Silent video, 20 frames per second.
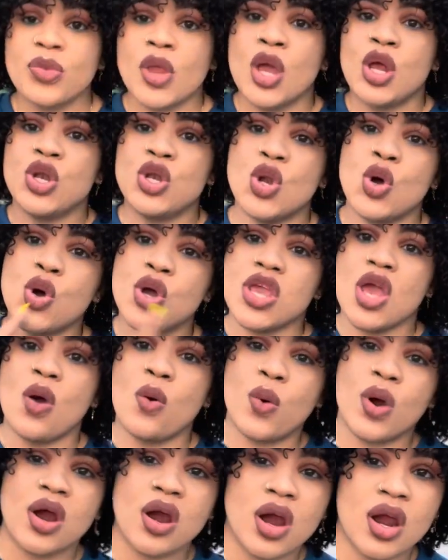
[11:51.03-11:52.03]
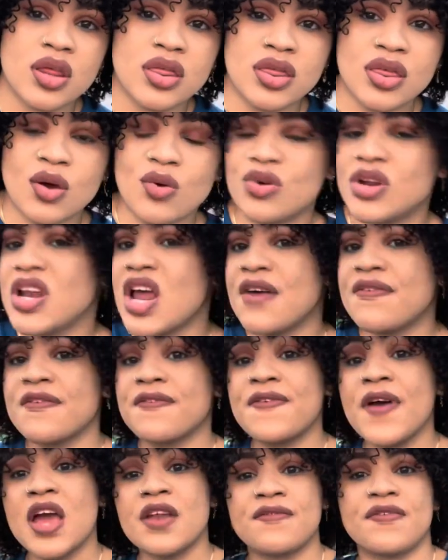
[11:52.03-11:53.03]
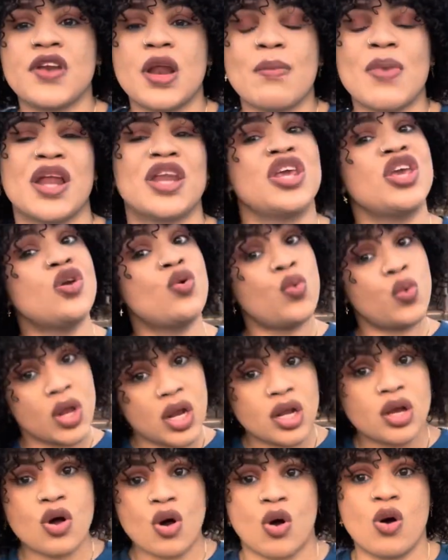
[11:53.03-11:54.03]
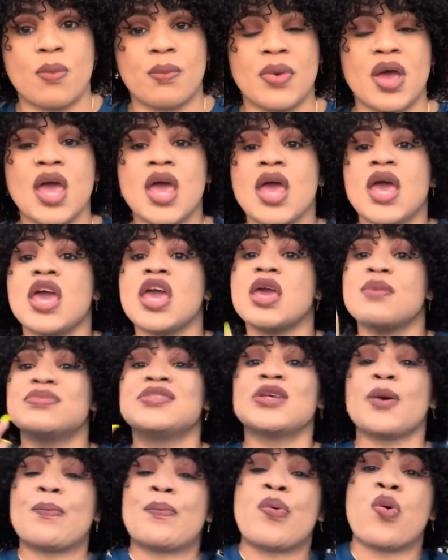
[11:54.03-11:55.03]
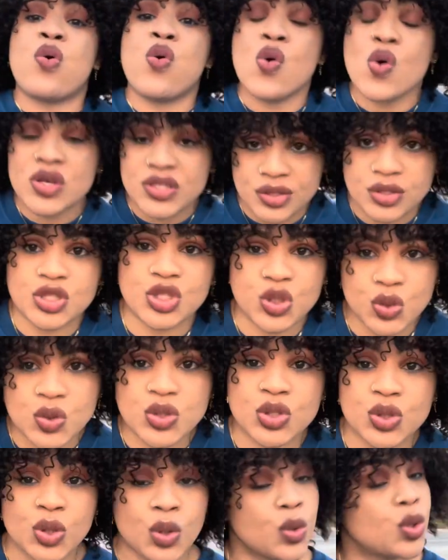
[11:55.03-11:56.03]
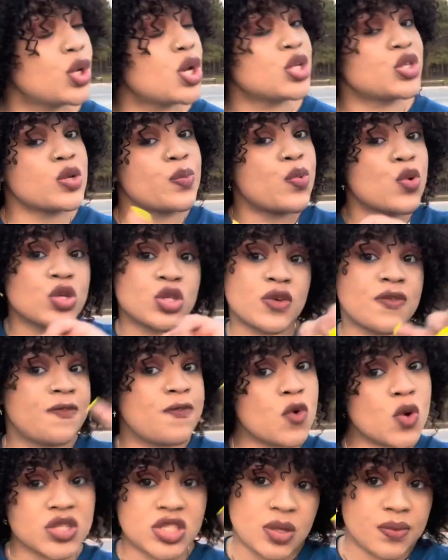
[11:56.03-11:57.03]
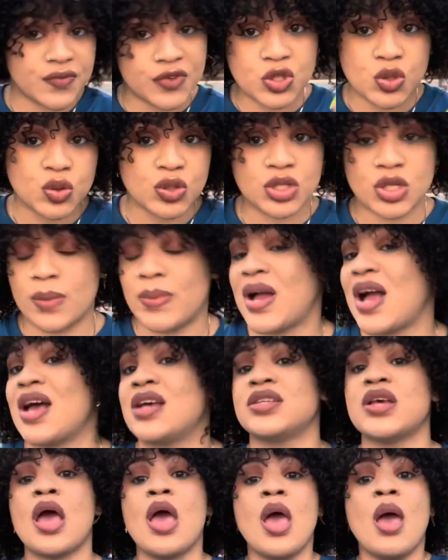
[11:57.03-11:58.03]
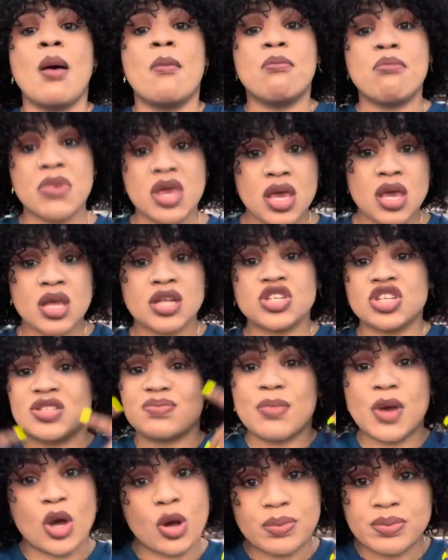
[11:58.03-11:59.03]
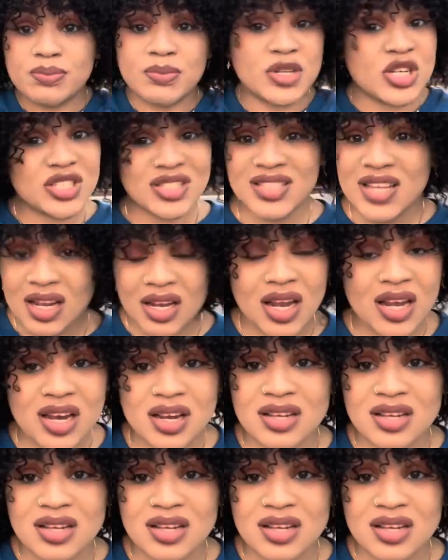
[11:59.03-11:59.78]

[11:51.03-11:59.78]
know your worth. You don't have to fight for the man. He will come. He's supposed to choose you. I'm not supposed to force him for choosing you, because me just make up. Me just telling you,